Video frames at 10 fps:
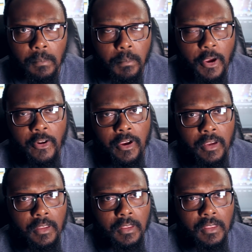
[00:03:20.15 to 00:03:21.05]

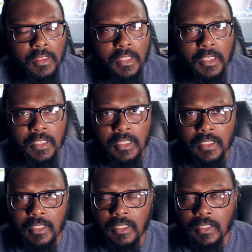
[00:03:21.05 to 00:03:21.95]
bearing that
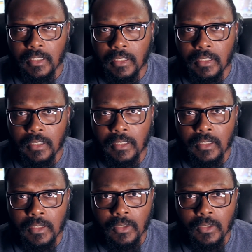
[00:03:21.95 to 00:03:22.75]
is